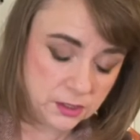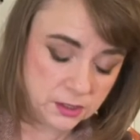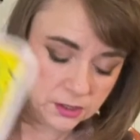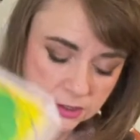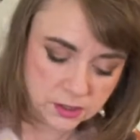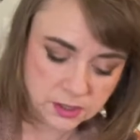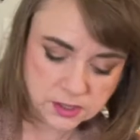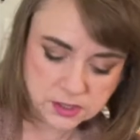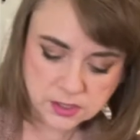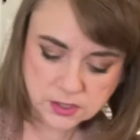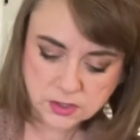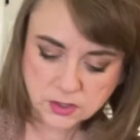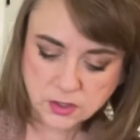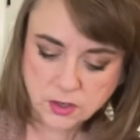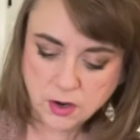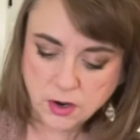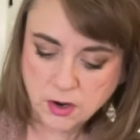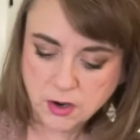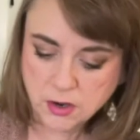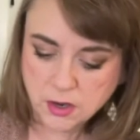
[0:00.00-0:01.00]
This is a
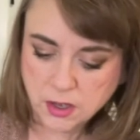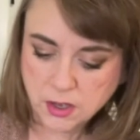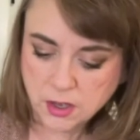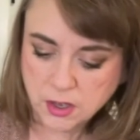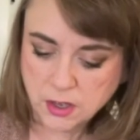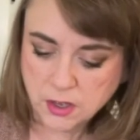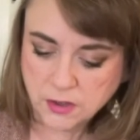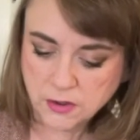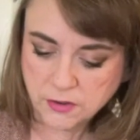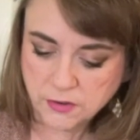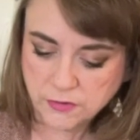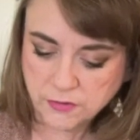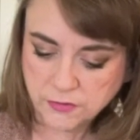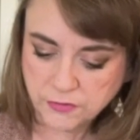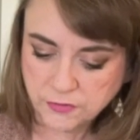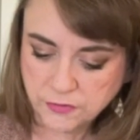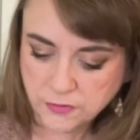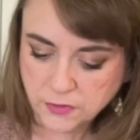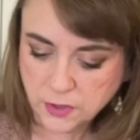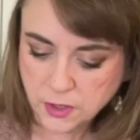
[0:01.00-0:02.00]
card
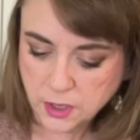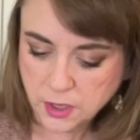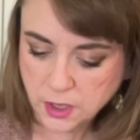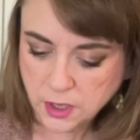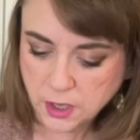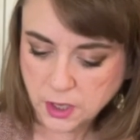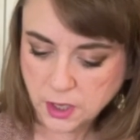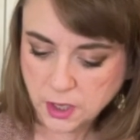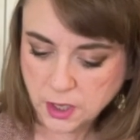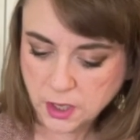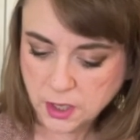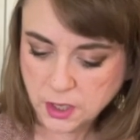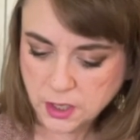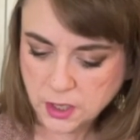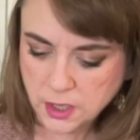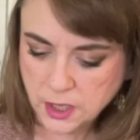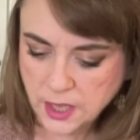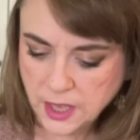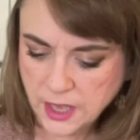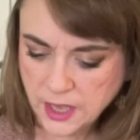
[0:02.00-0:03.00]
of uh,
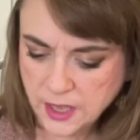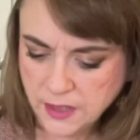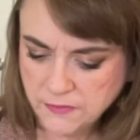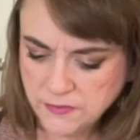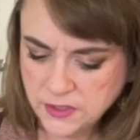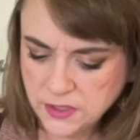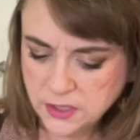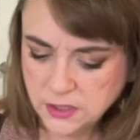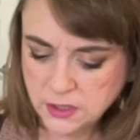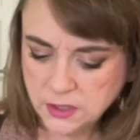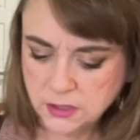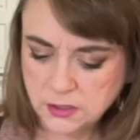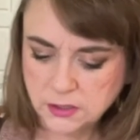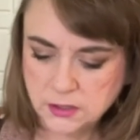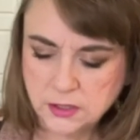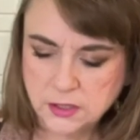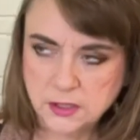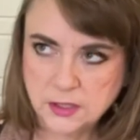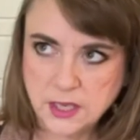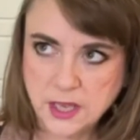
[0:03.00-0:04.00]
having
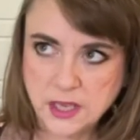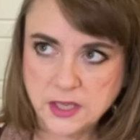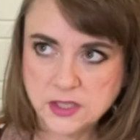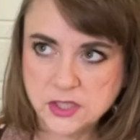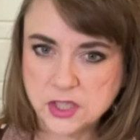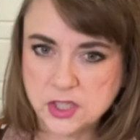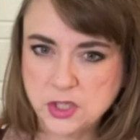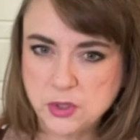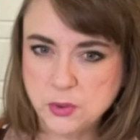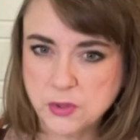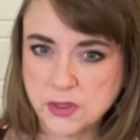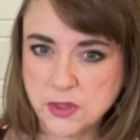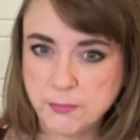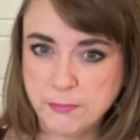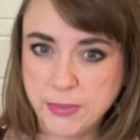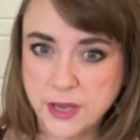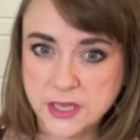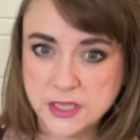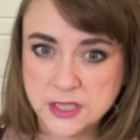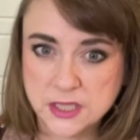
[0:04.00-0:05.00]
it has to do with
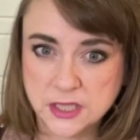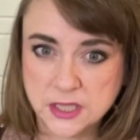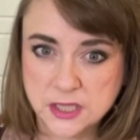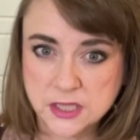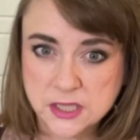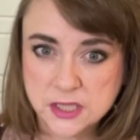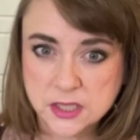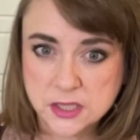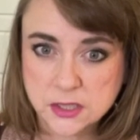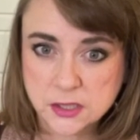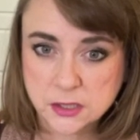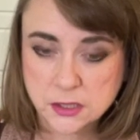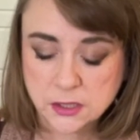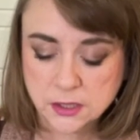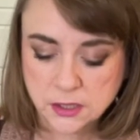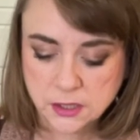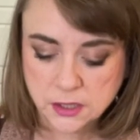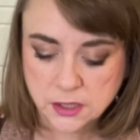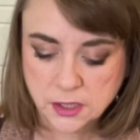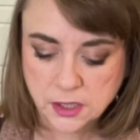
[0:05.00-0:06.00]
abundance
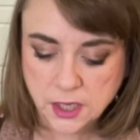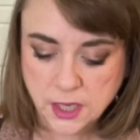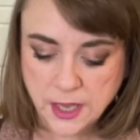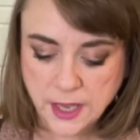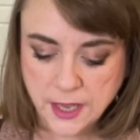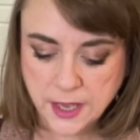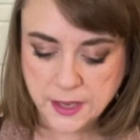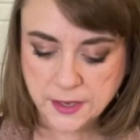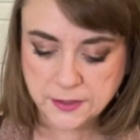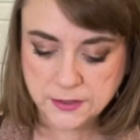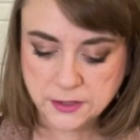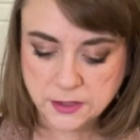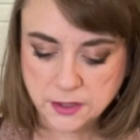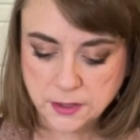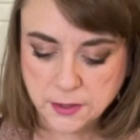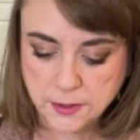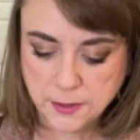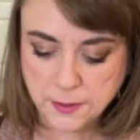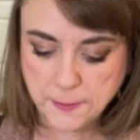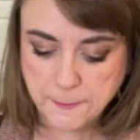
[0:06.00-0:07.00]
and
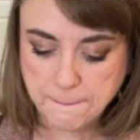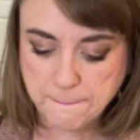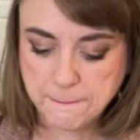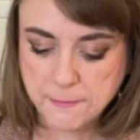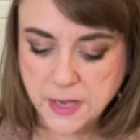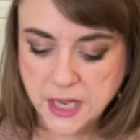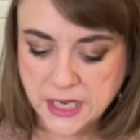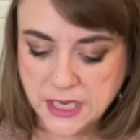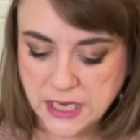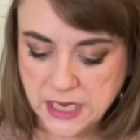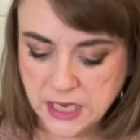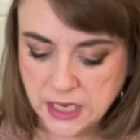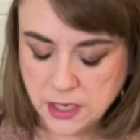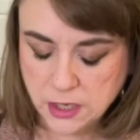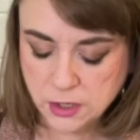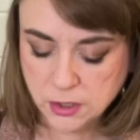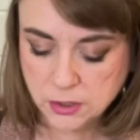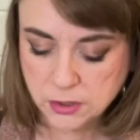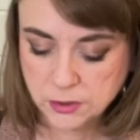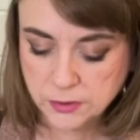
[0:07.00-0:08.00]

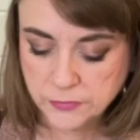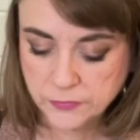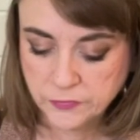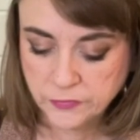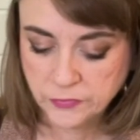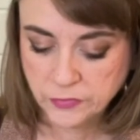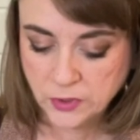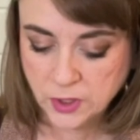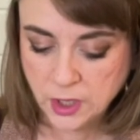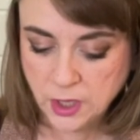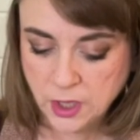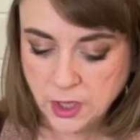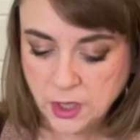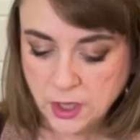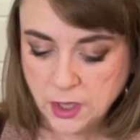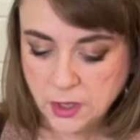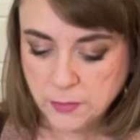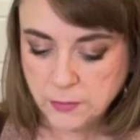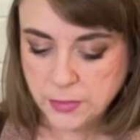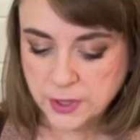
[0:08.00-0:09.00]
money,
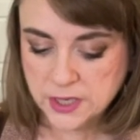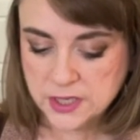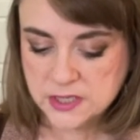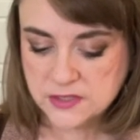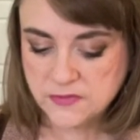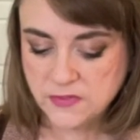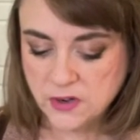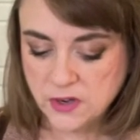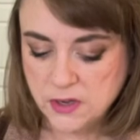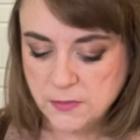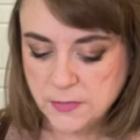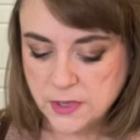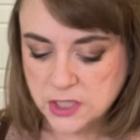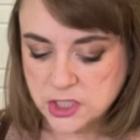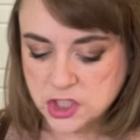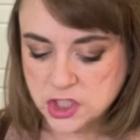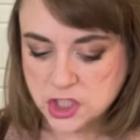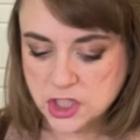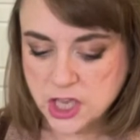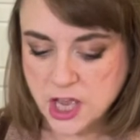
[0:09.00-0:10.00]
but it's very
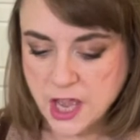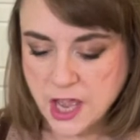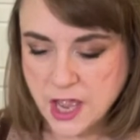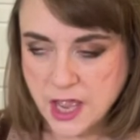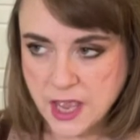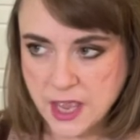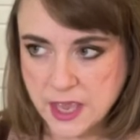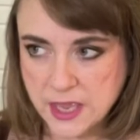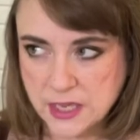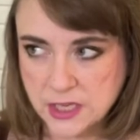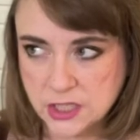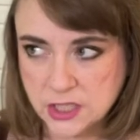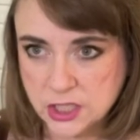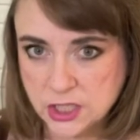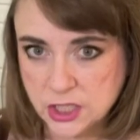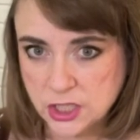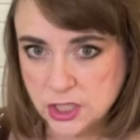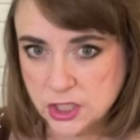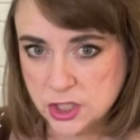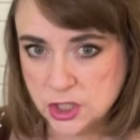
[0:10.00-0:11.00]
much tied
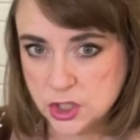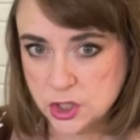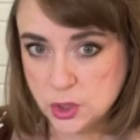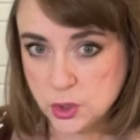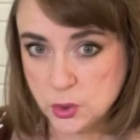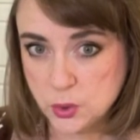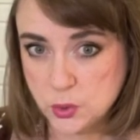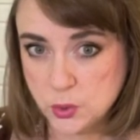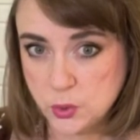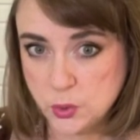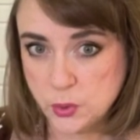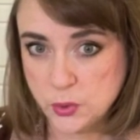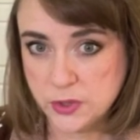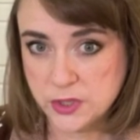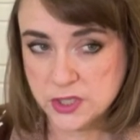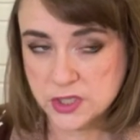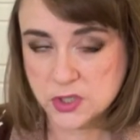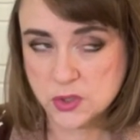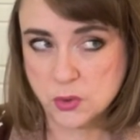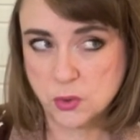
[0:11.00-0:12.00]
to
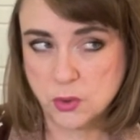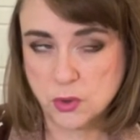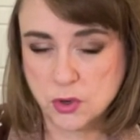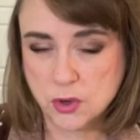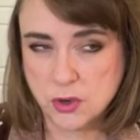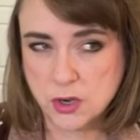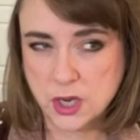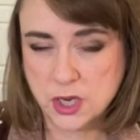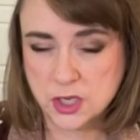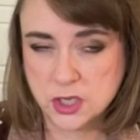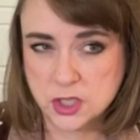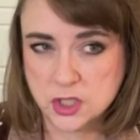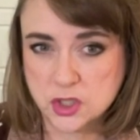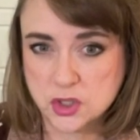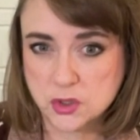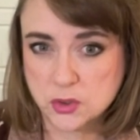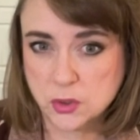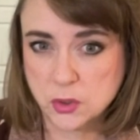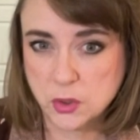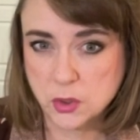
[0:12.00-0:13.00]
this order and
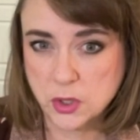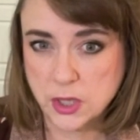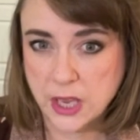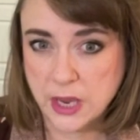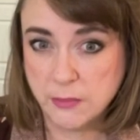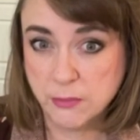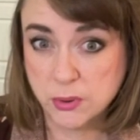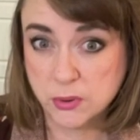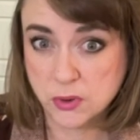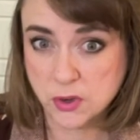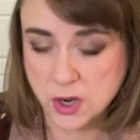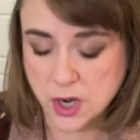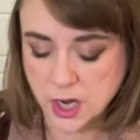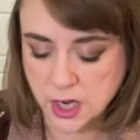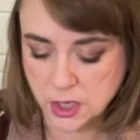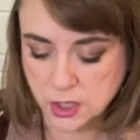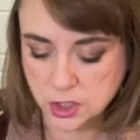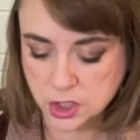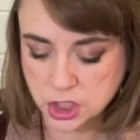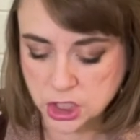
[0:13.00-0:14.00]
control emperor
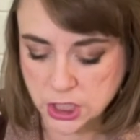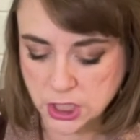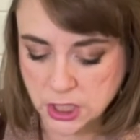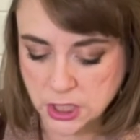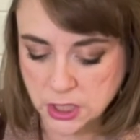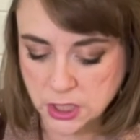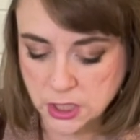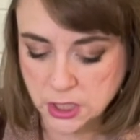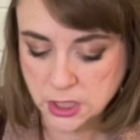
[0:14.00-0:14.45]
energy.